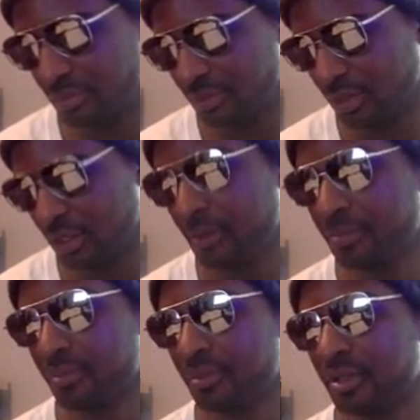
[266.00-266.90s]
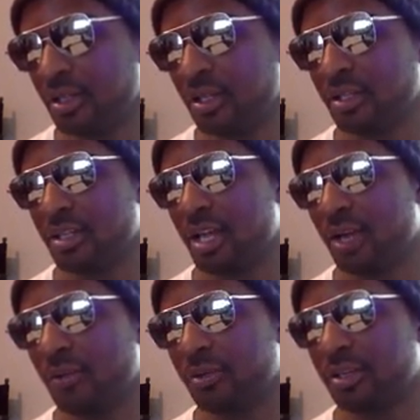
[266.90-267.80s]
Okay? Now
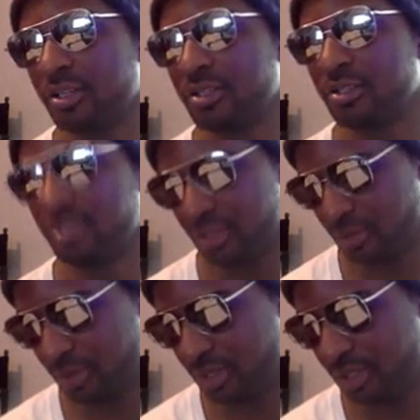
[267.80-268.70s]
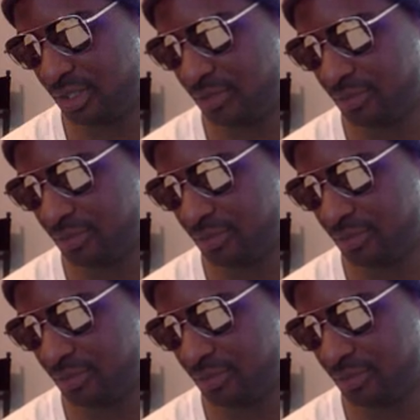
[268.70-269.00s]
we're going to use this equation